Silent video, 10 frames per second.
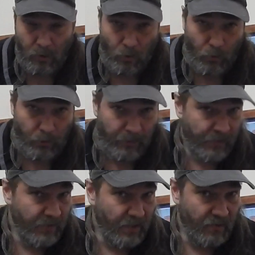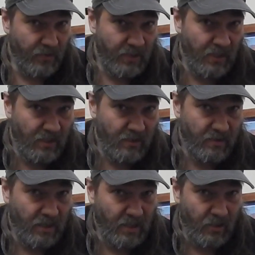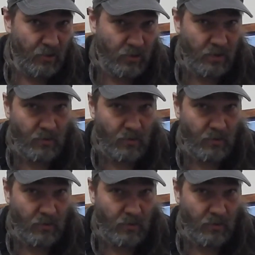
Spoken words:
or there's extra scenes, second unit,